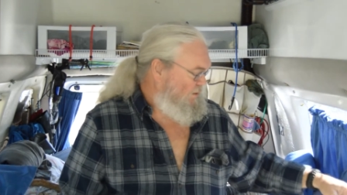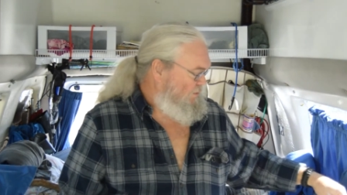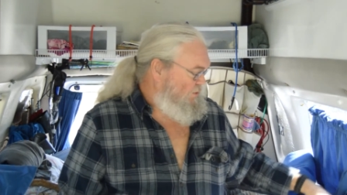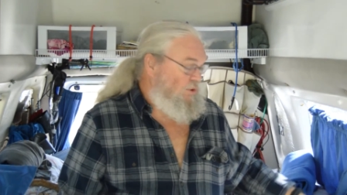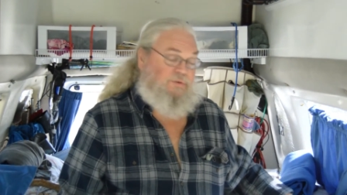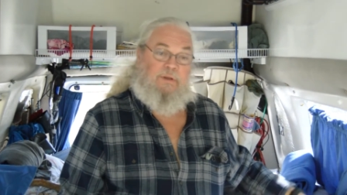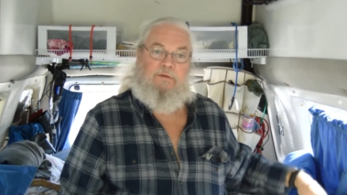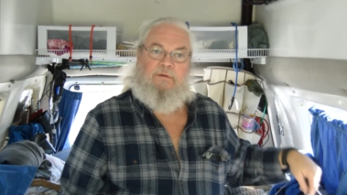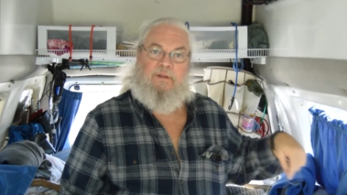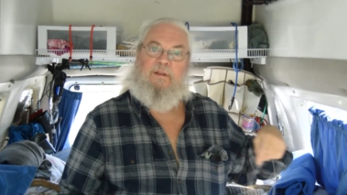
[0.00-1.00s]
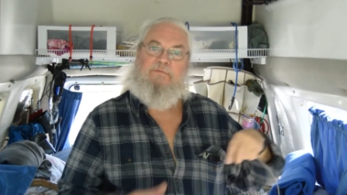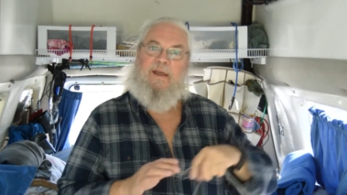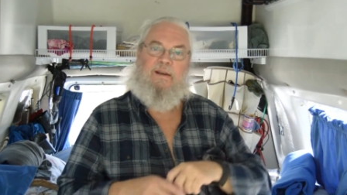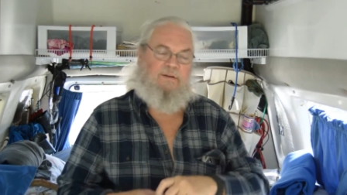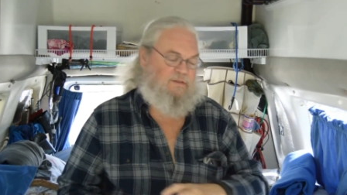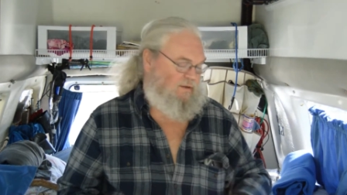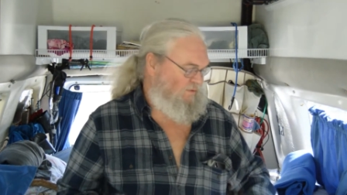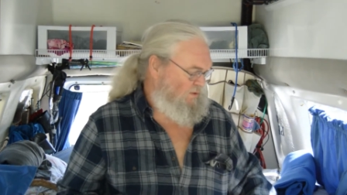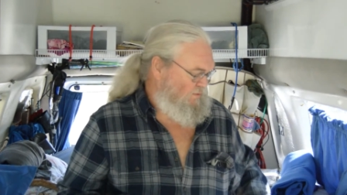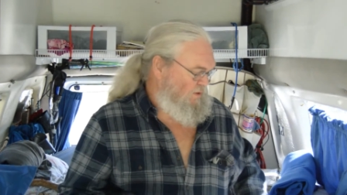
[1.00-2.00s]
use it, and the advantage of
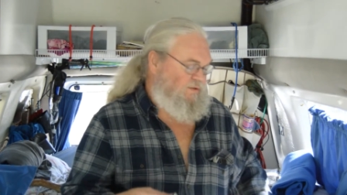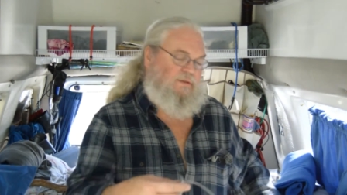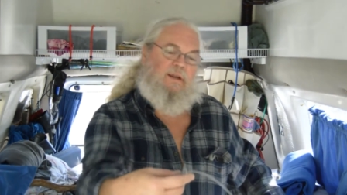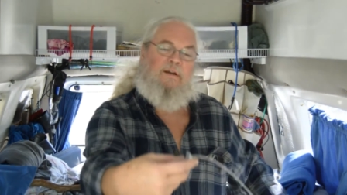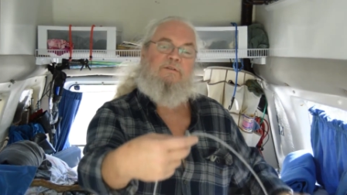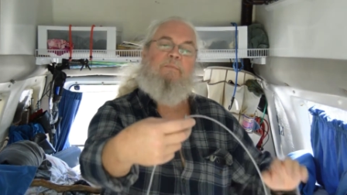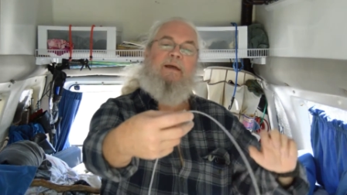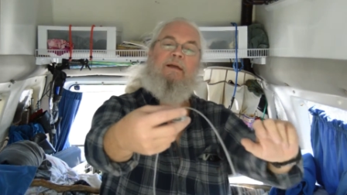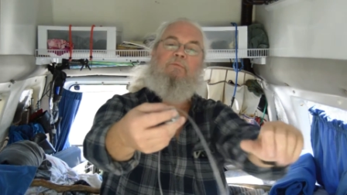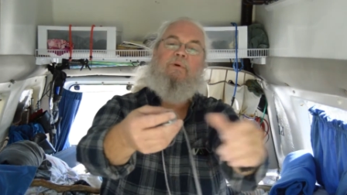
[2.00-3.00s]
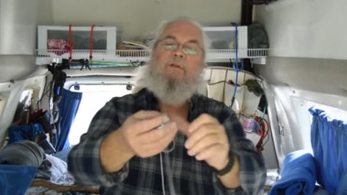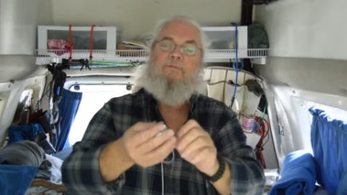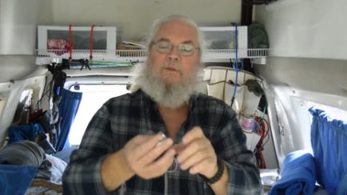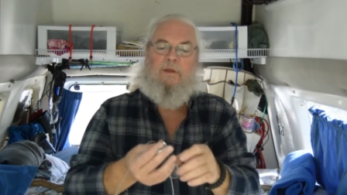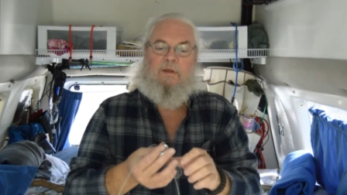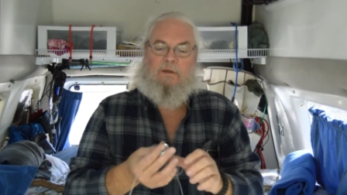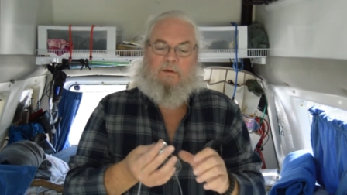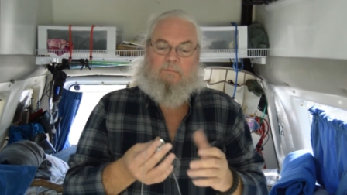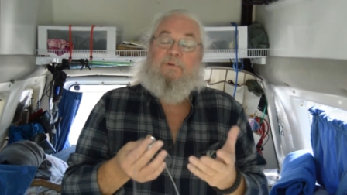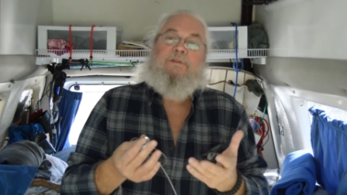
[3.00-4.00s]
it. This snare is made with
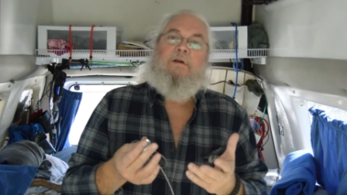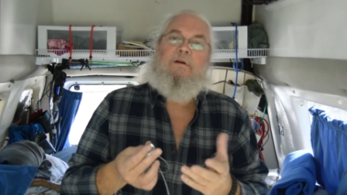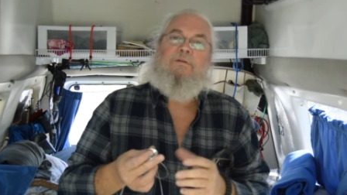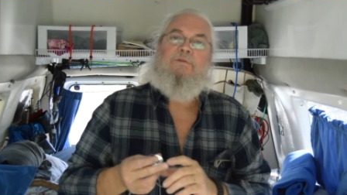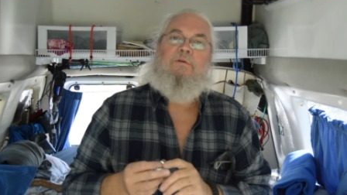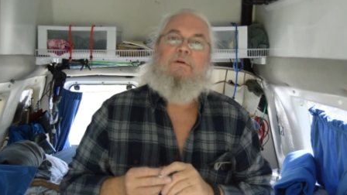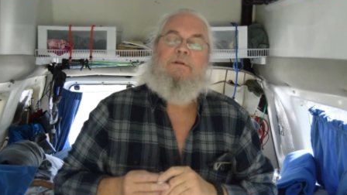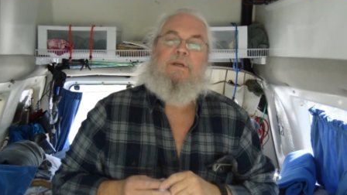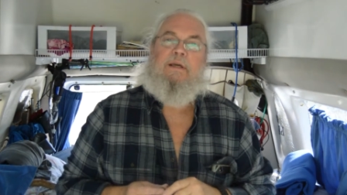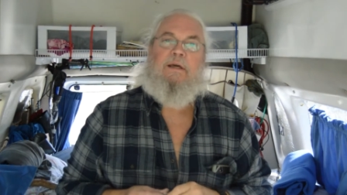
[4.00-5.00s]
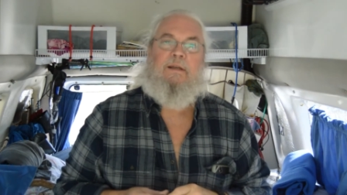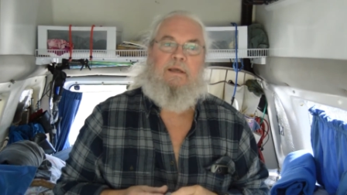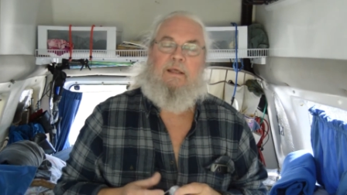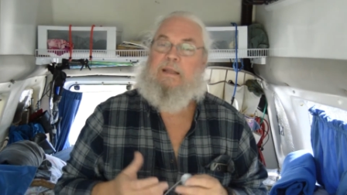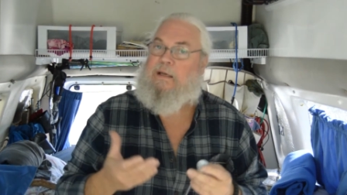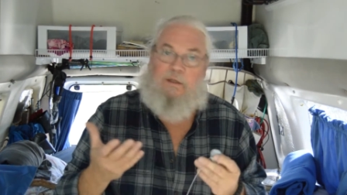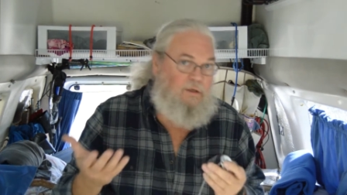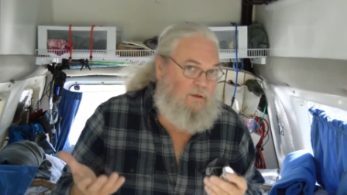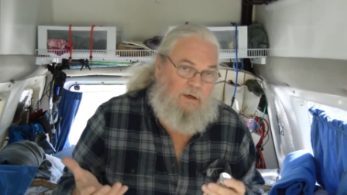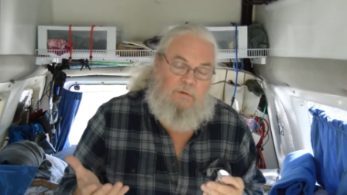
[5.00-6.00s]
materials you can get at any
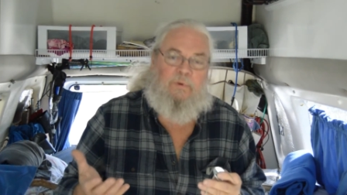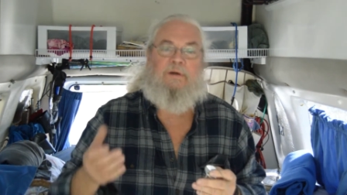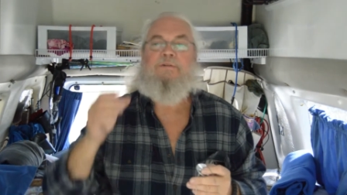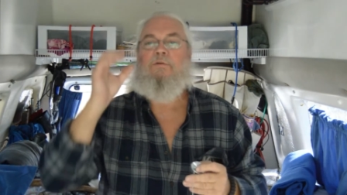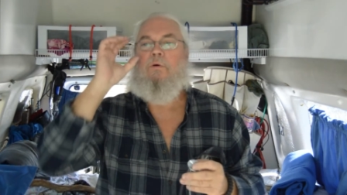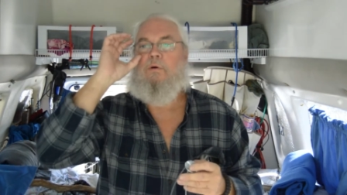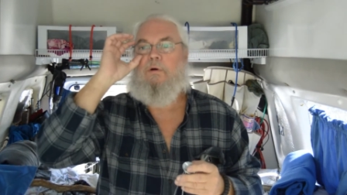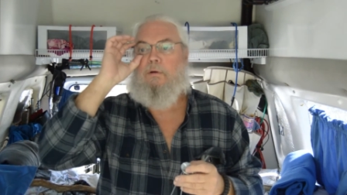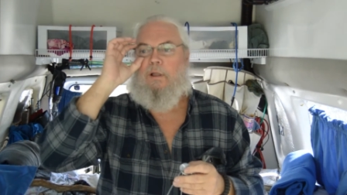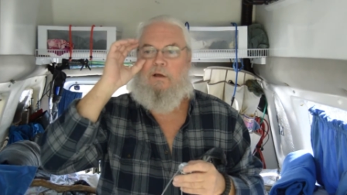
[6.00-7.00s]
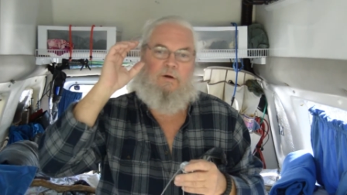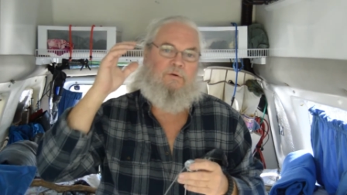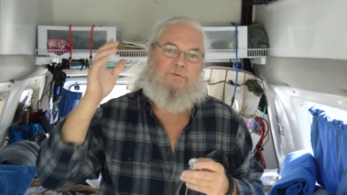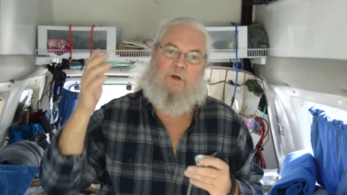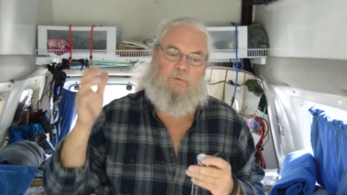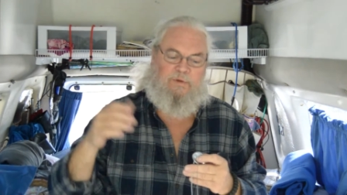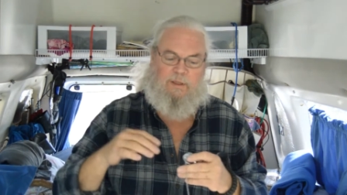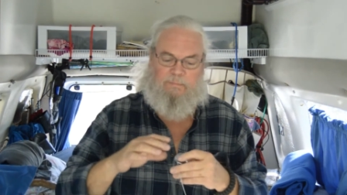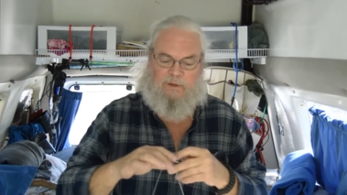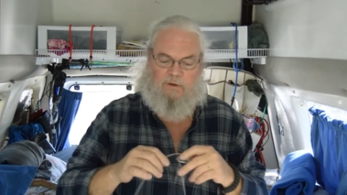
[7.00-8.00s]
good hardware store, Lowe's, Home
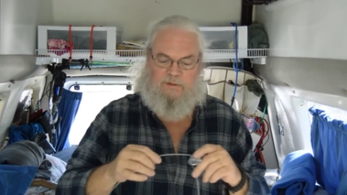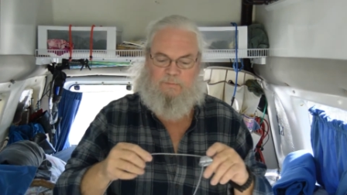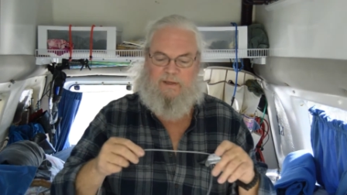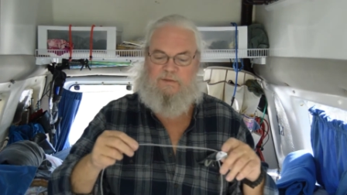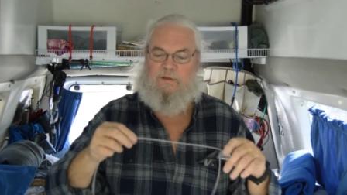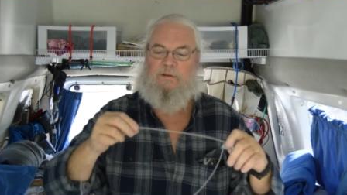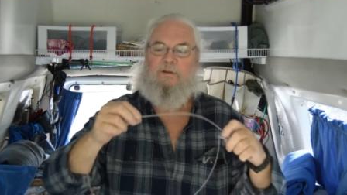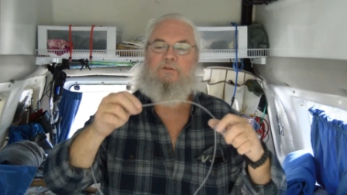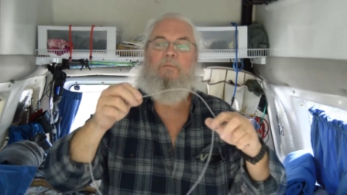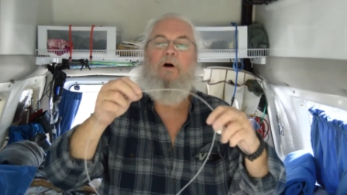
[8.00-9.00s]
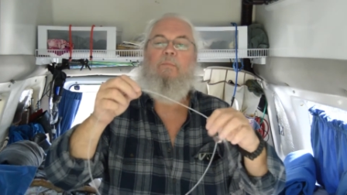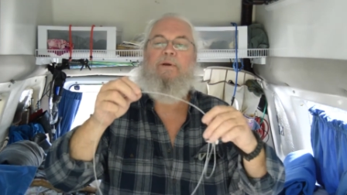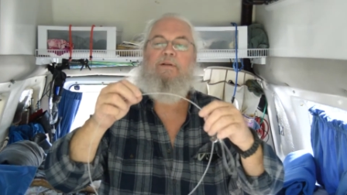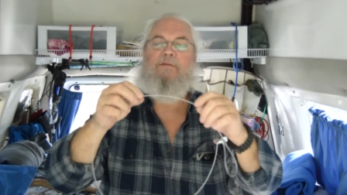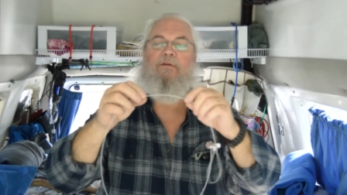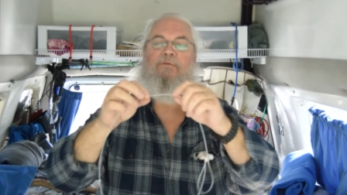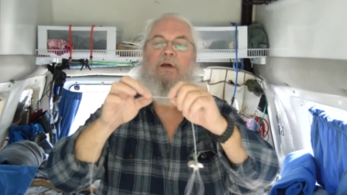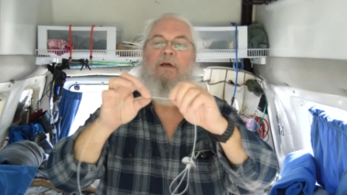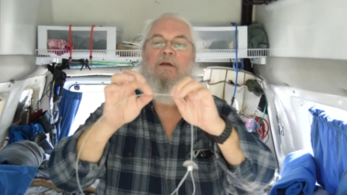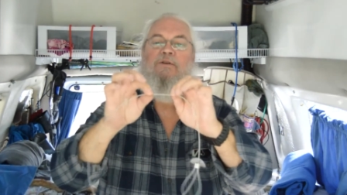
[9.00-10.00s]
Depot. It's basically a small piece of
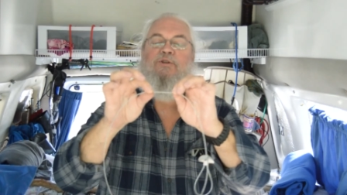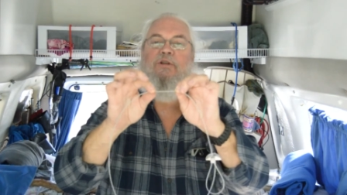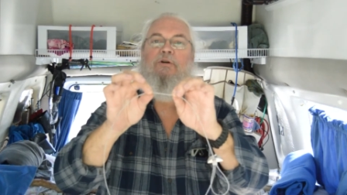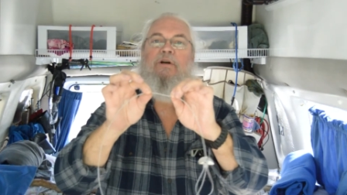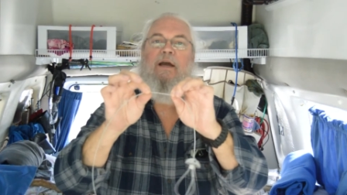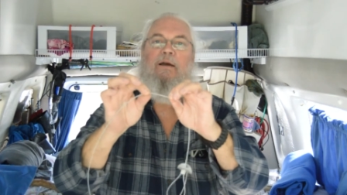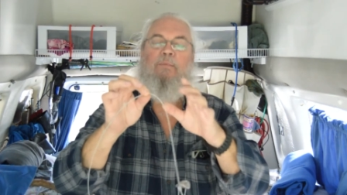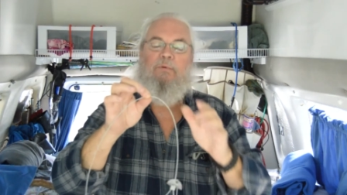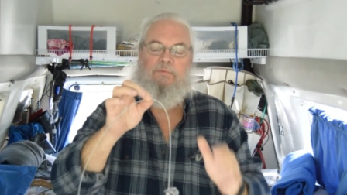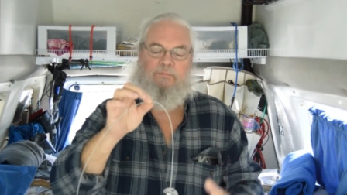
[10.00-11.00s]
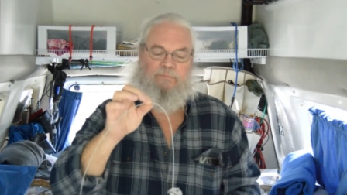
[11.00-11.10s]
steel cable,